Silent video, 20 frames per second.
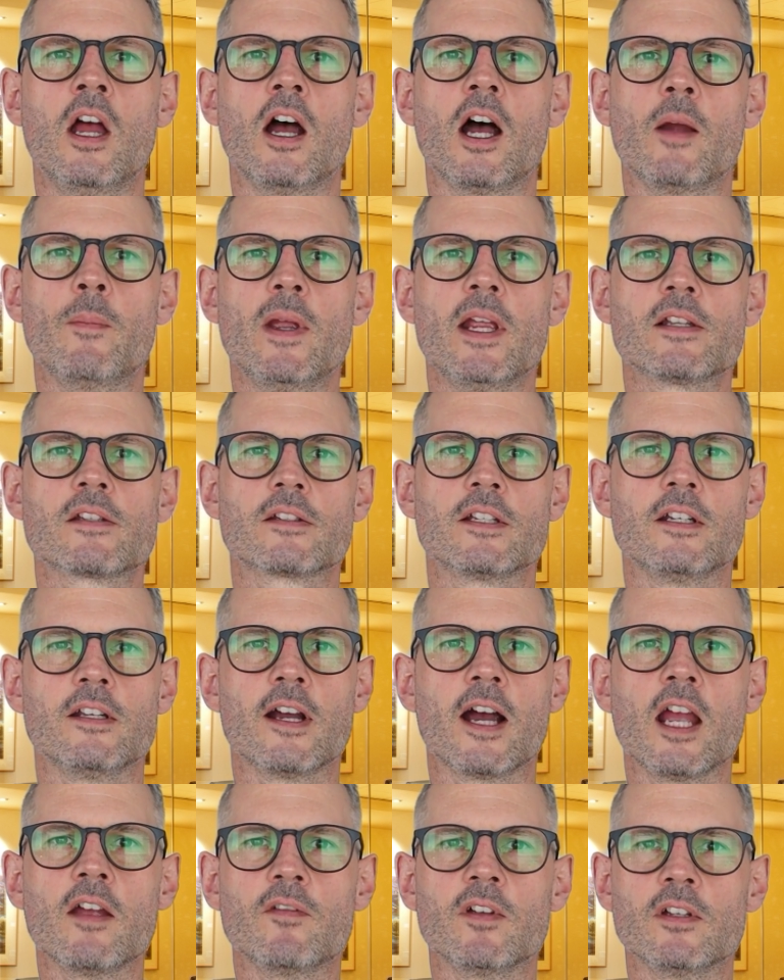I basically
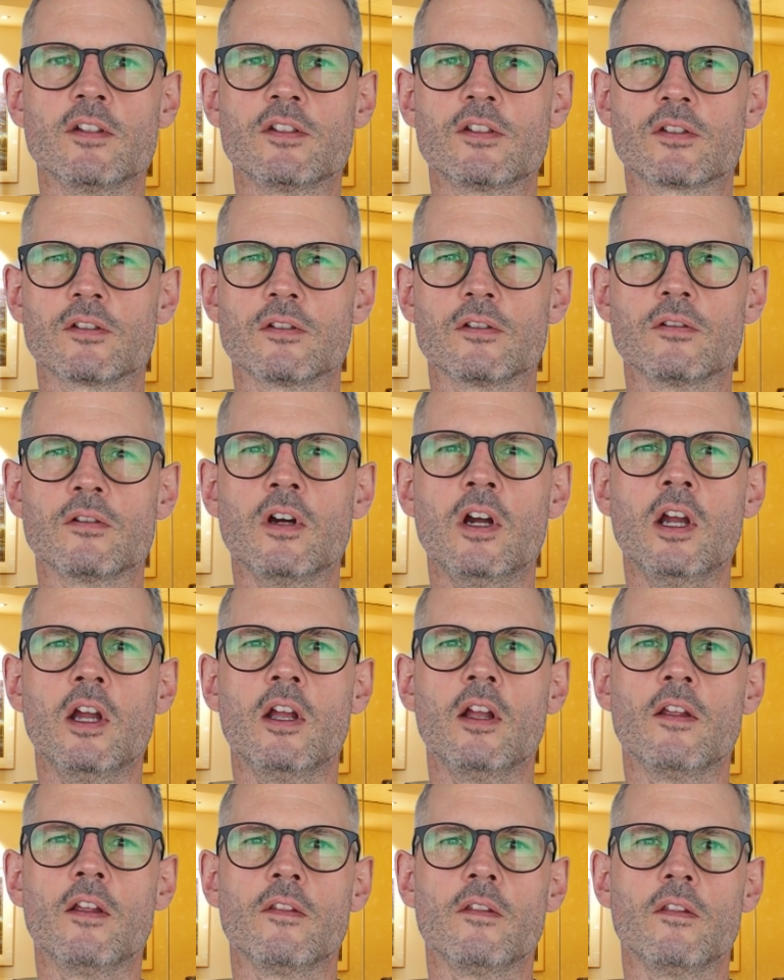dive into
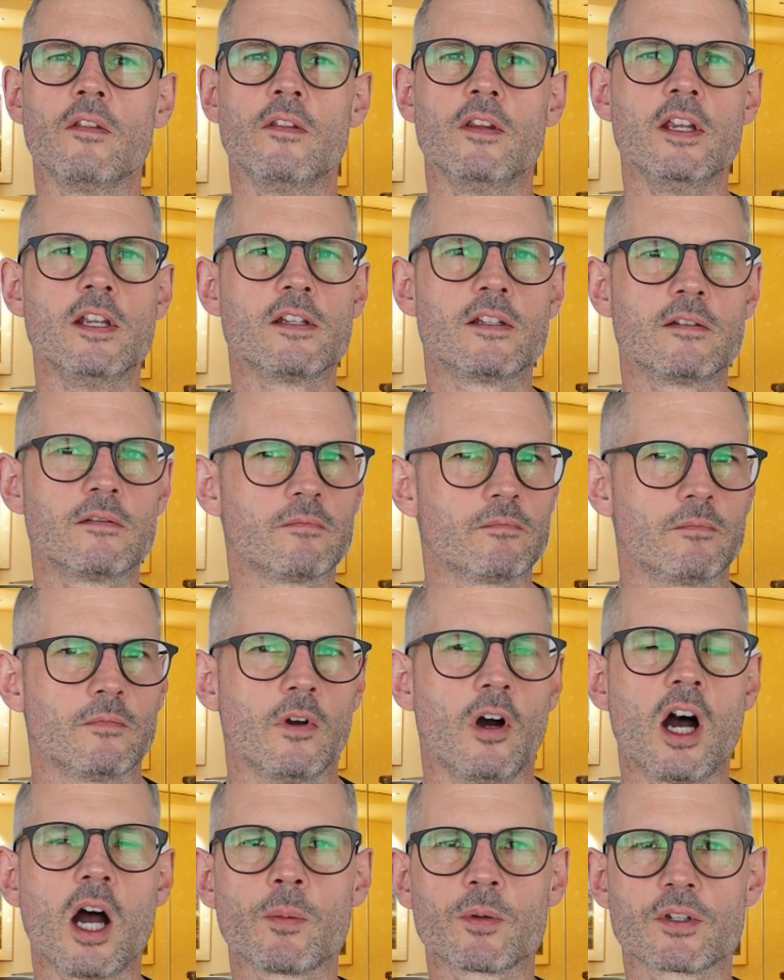these
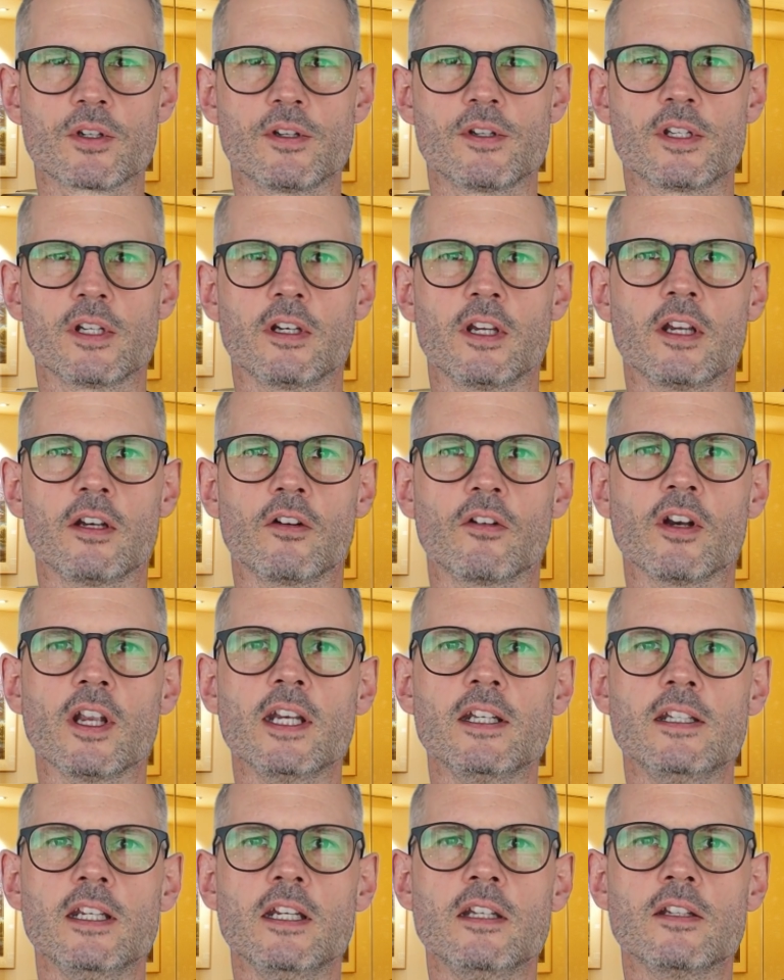options in
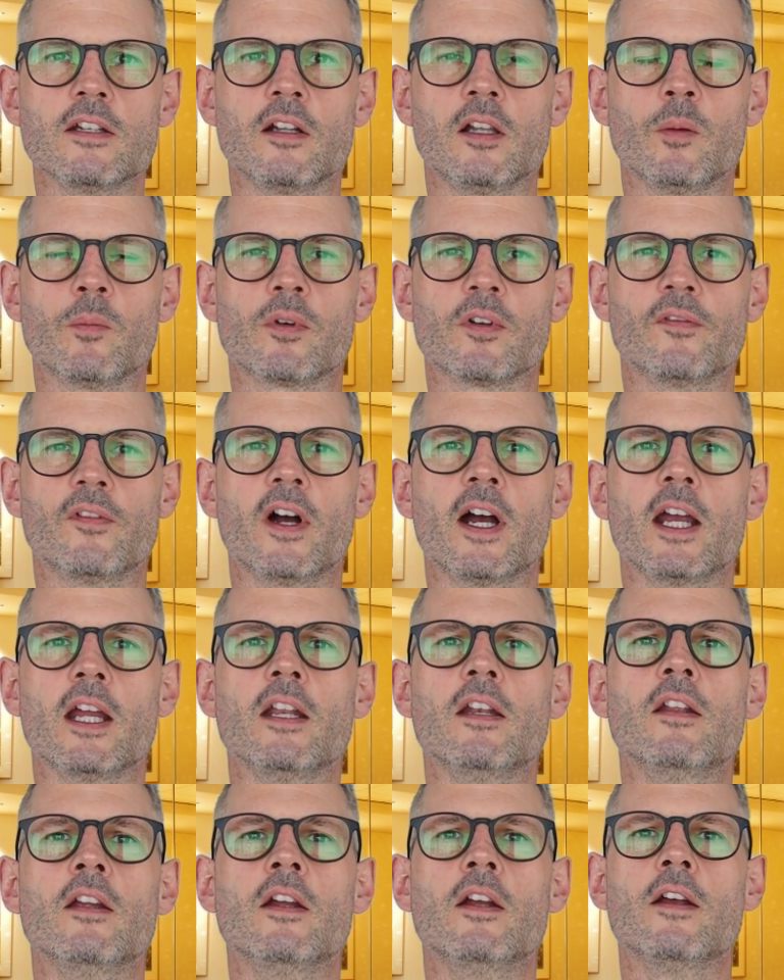great detail and
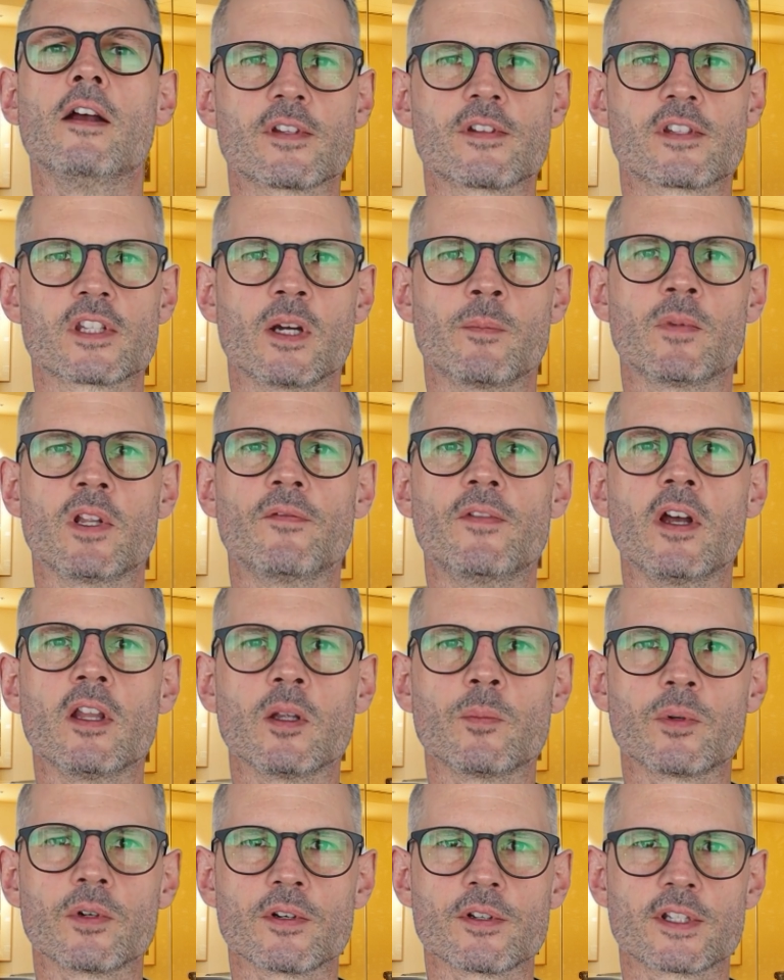provide some
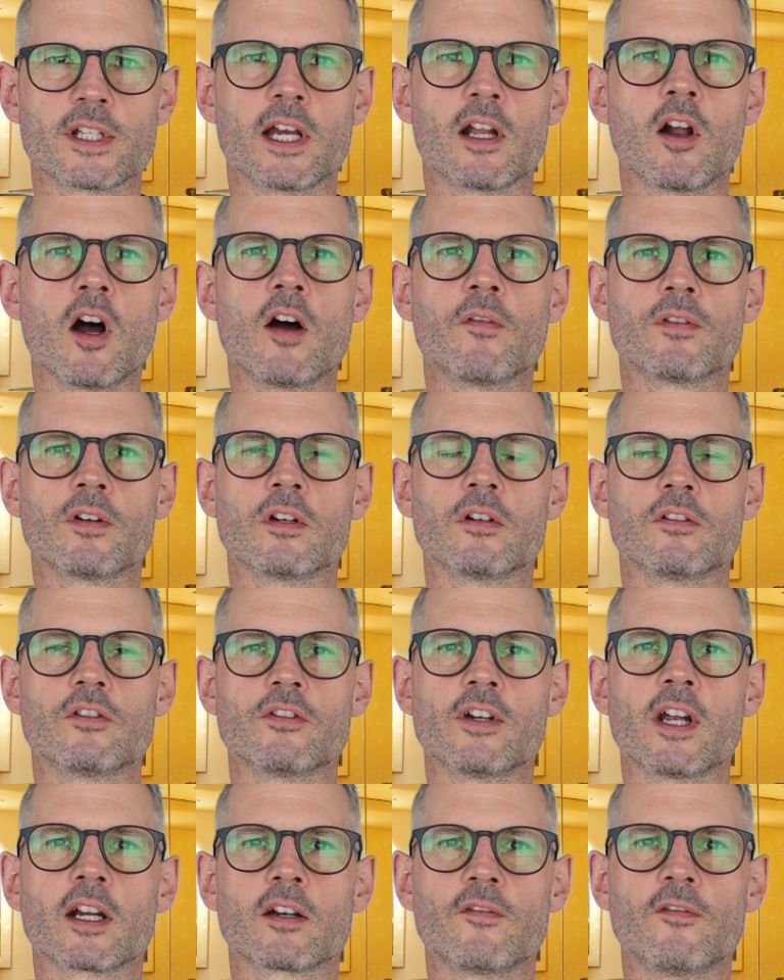developers that offer
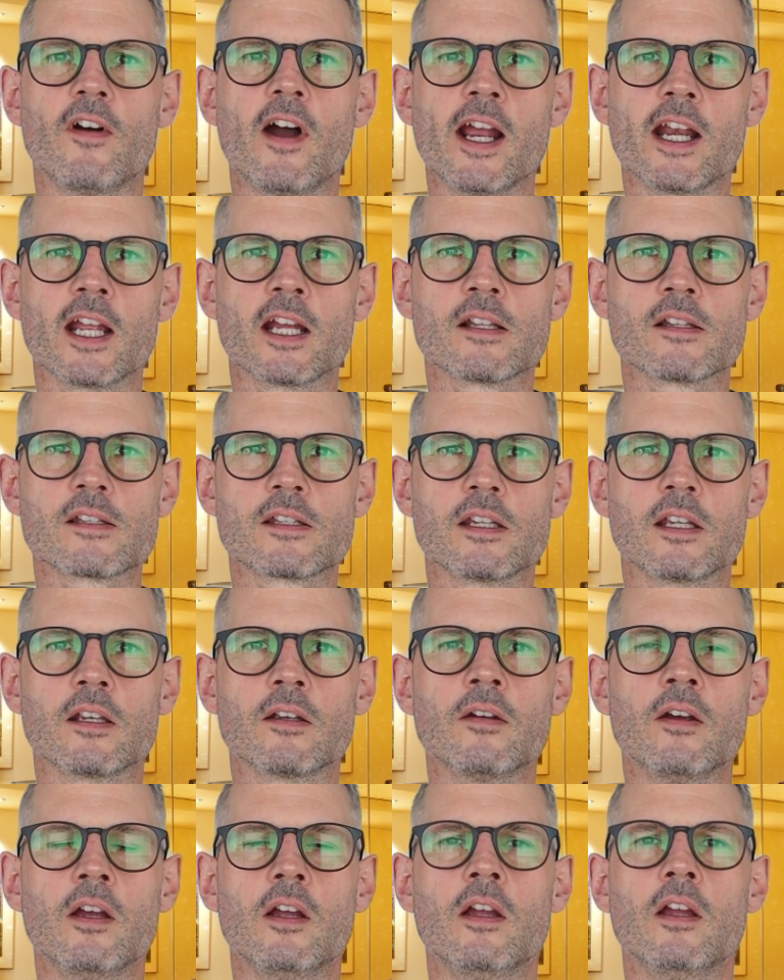direct
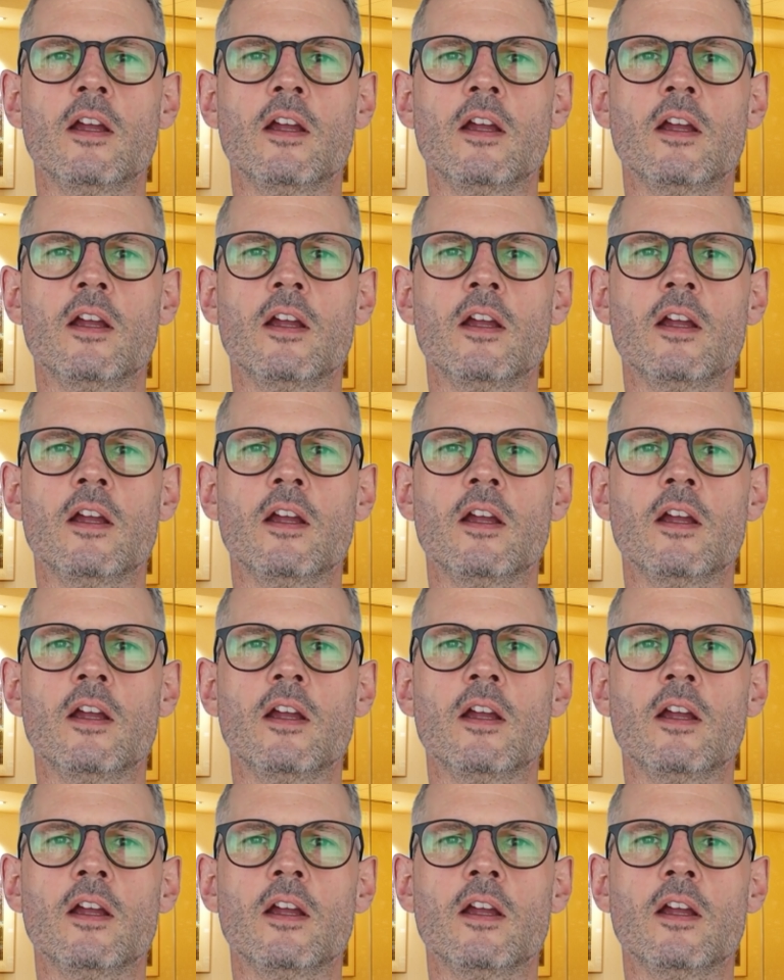financing